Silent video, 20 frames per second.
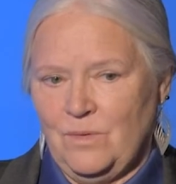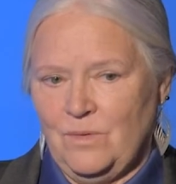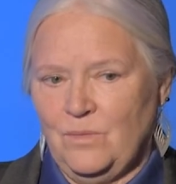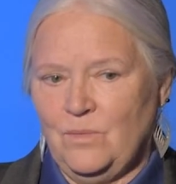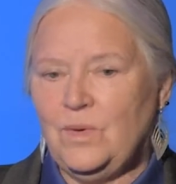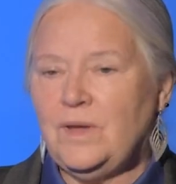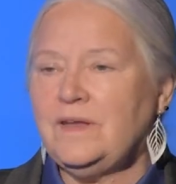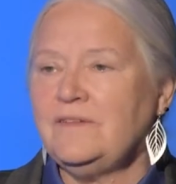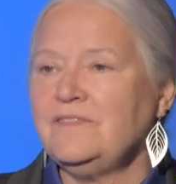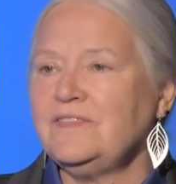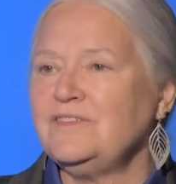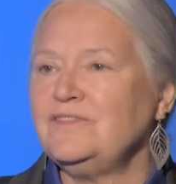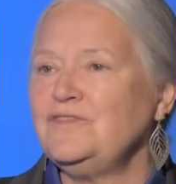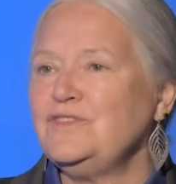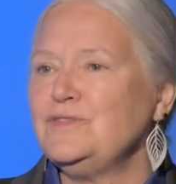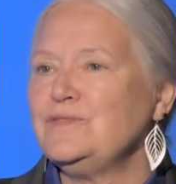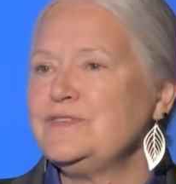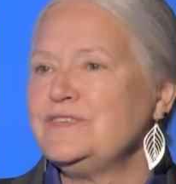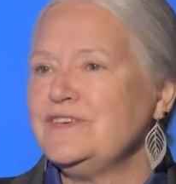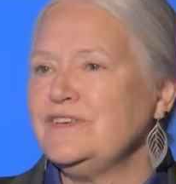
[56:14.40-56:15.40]
one of the
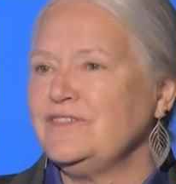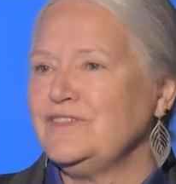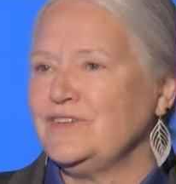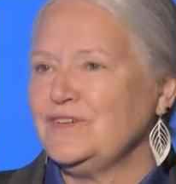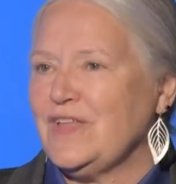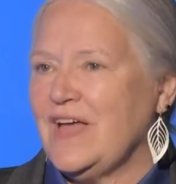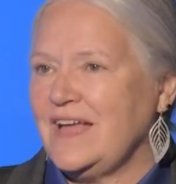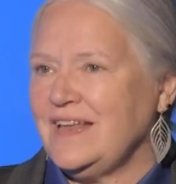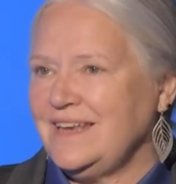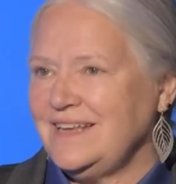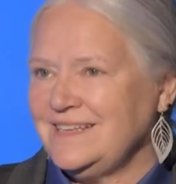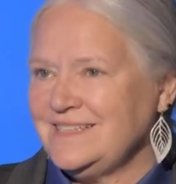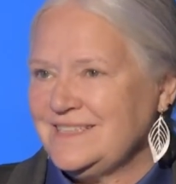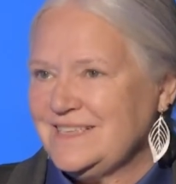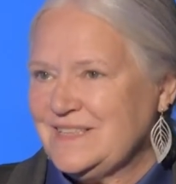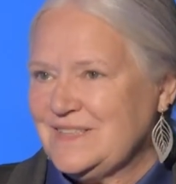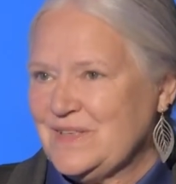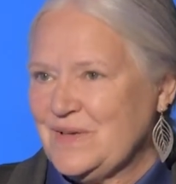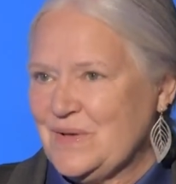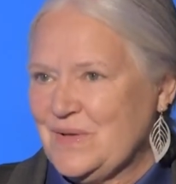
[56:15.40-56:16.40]
few silver linings
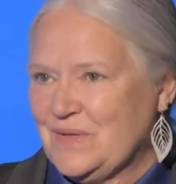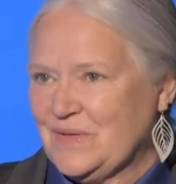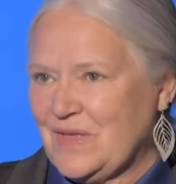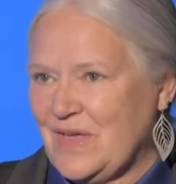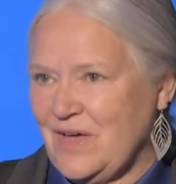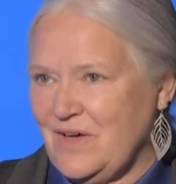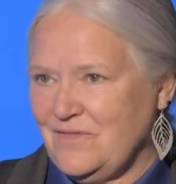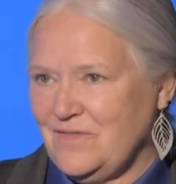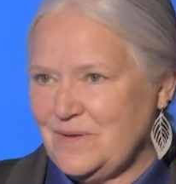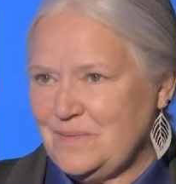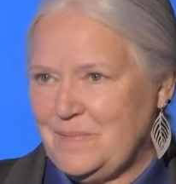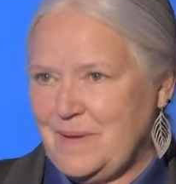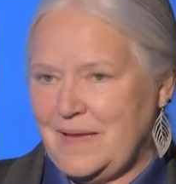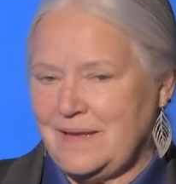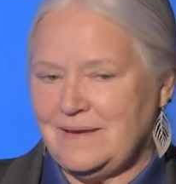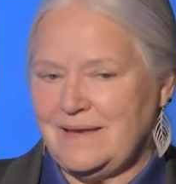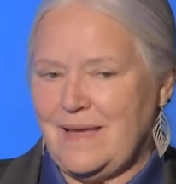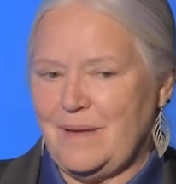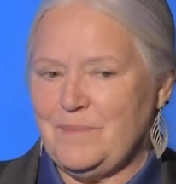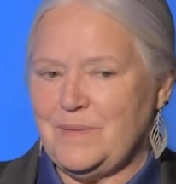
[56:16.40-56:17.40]
in the whole COVID
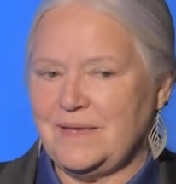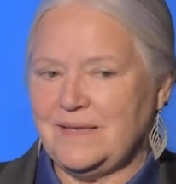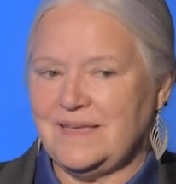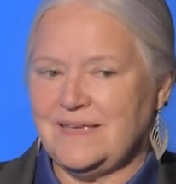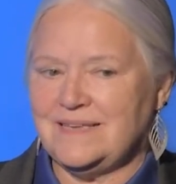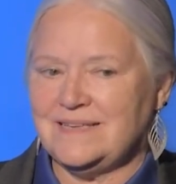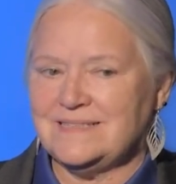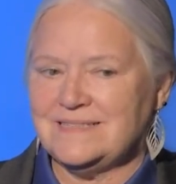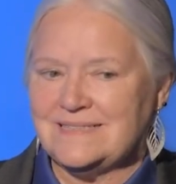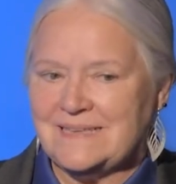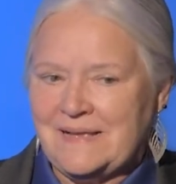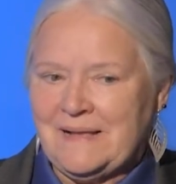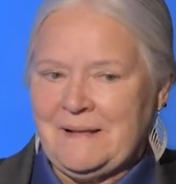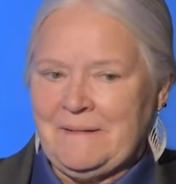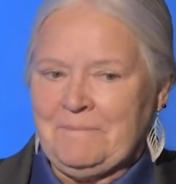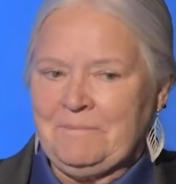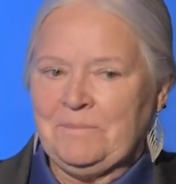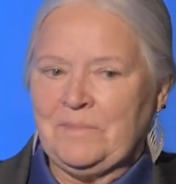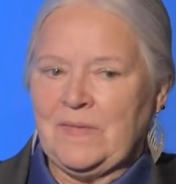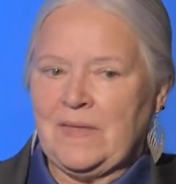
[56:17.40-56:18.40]
pandemic, is
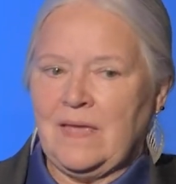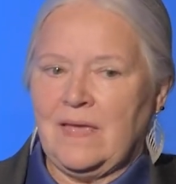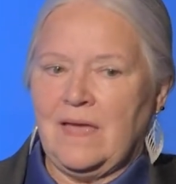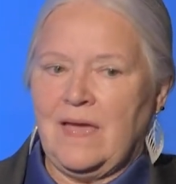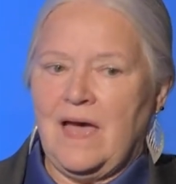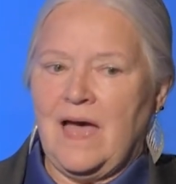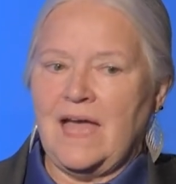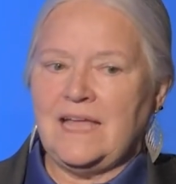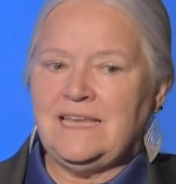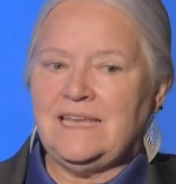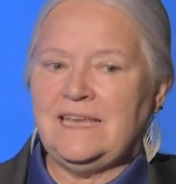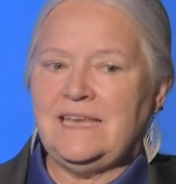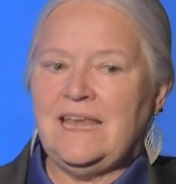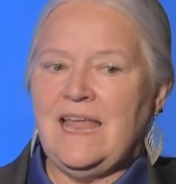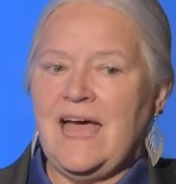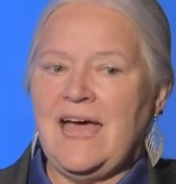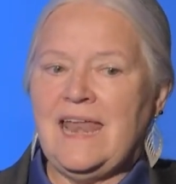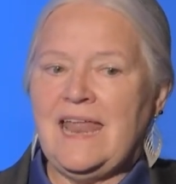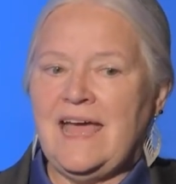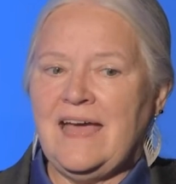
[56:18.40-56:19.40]
I did
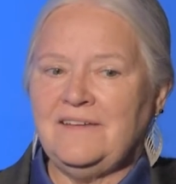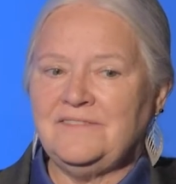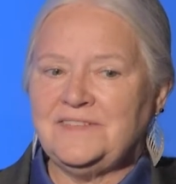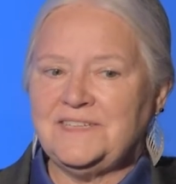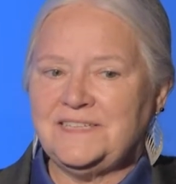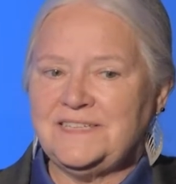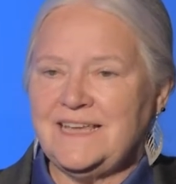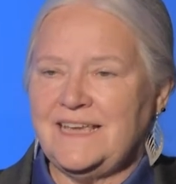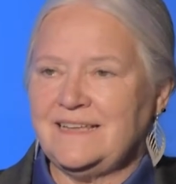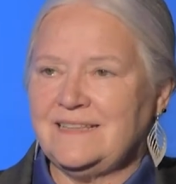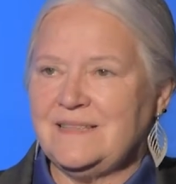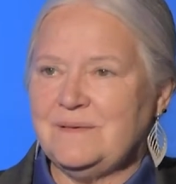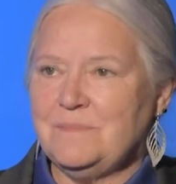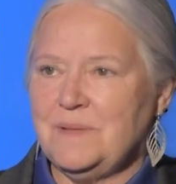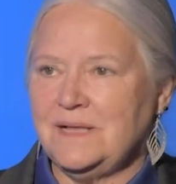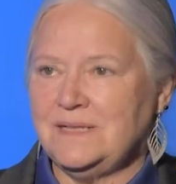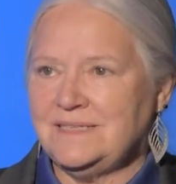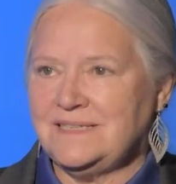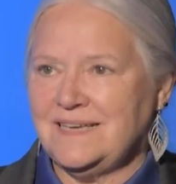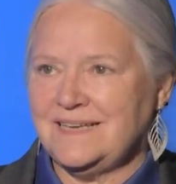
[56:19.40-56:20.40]
not have to take the
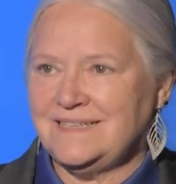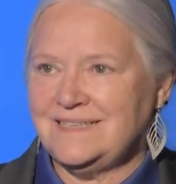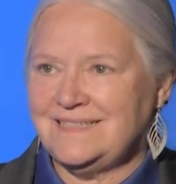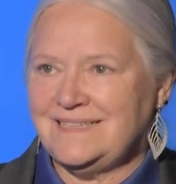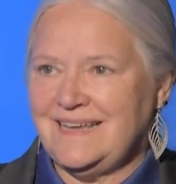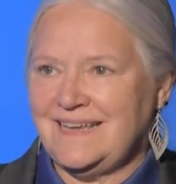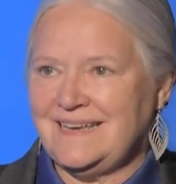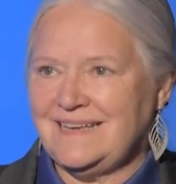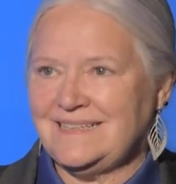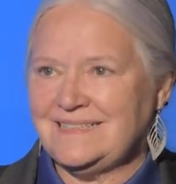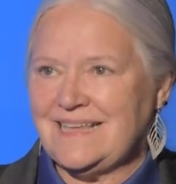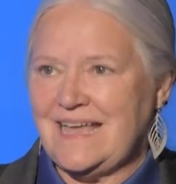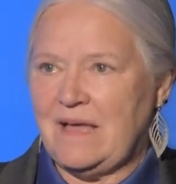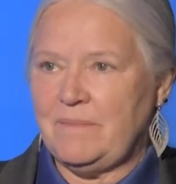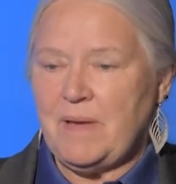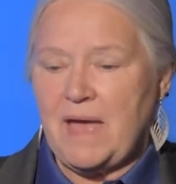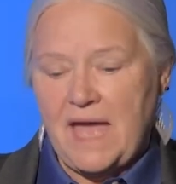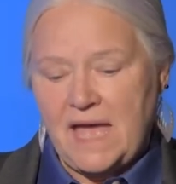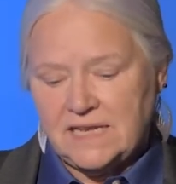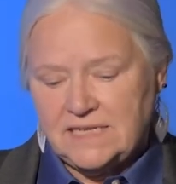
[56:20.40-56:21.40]
multi-state exam.
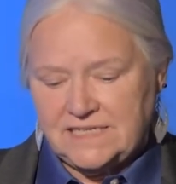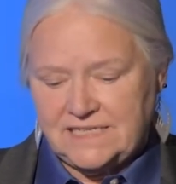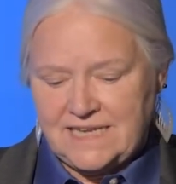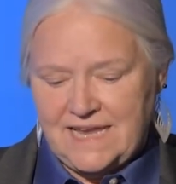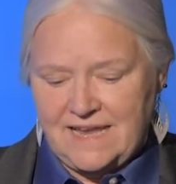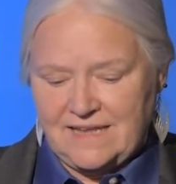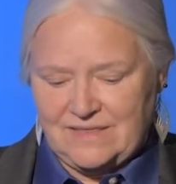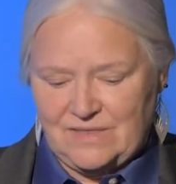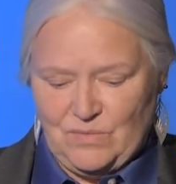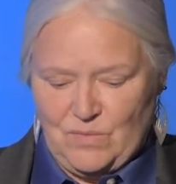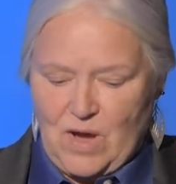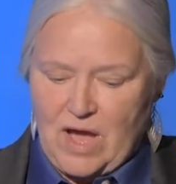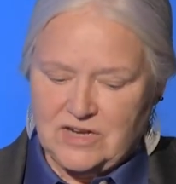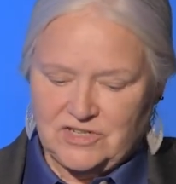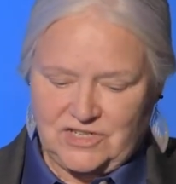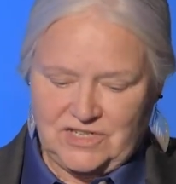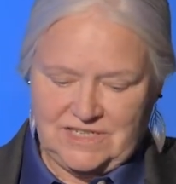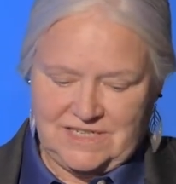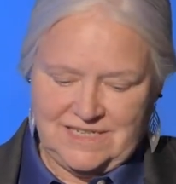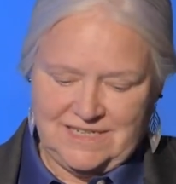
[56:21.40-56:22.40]
I had to take the
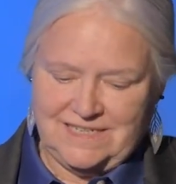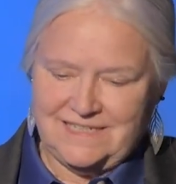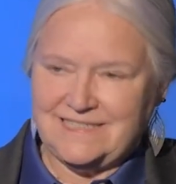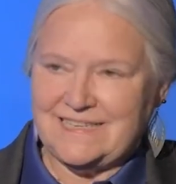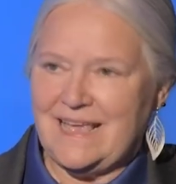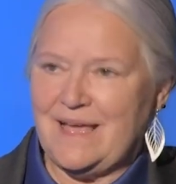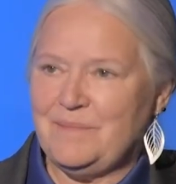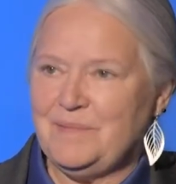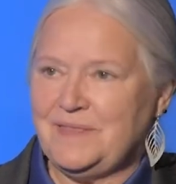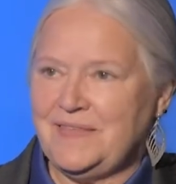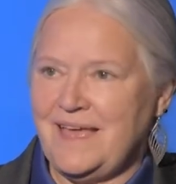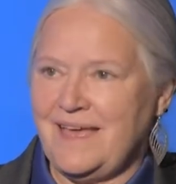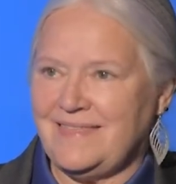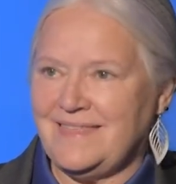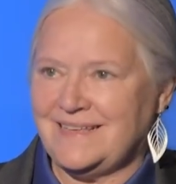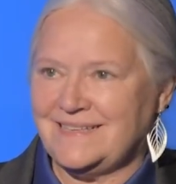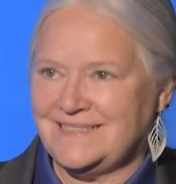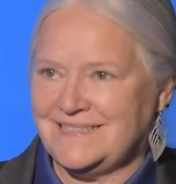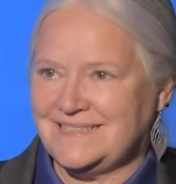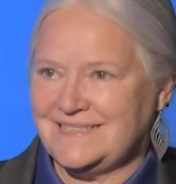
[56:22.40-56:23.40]
Washington exam and the
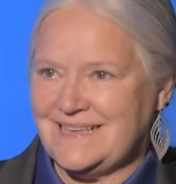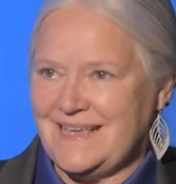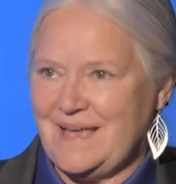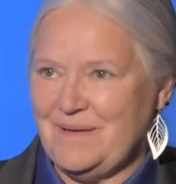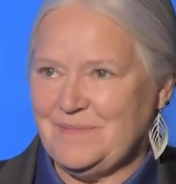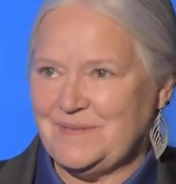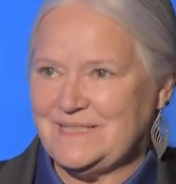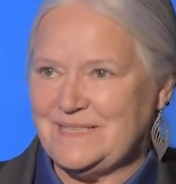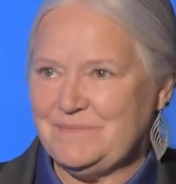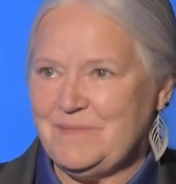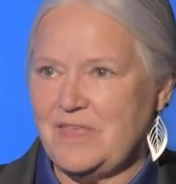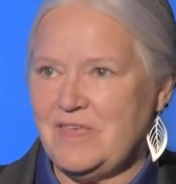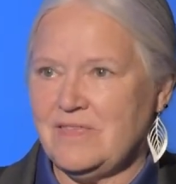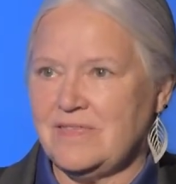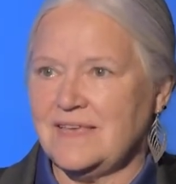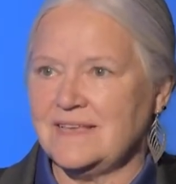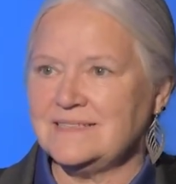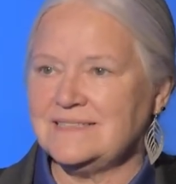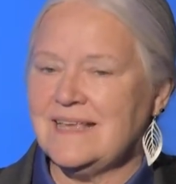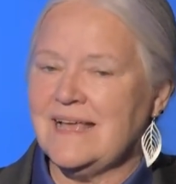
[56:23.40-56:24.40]
ethics exam and some other
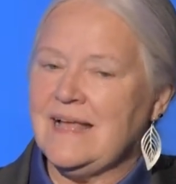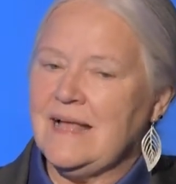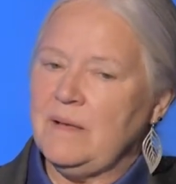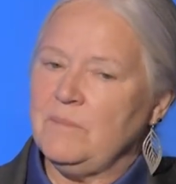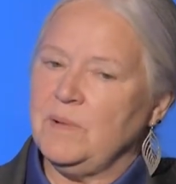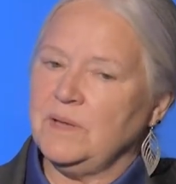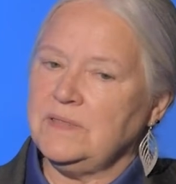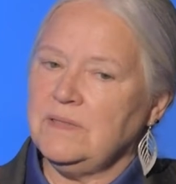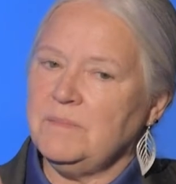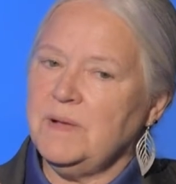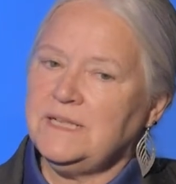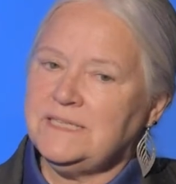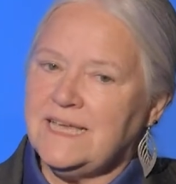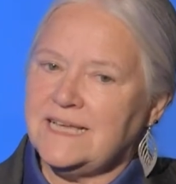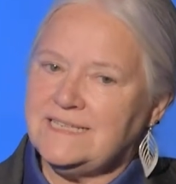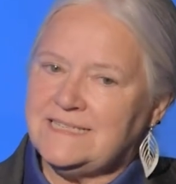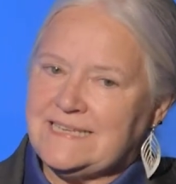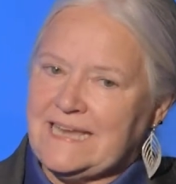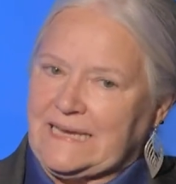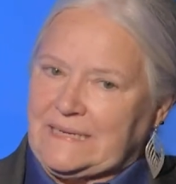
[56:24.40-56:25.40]
things, but the
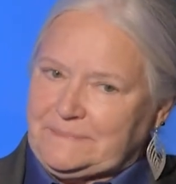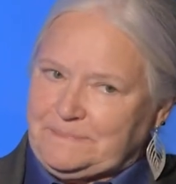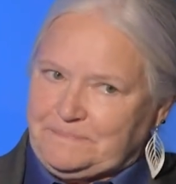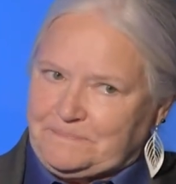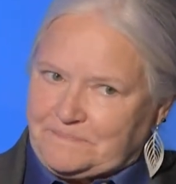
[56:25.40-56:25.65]
multi-state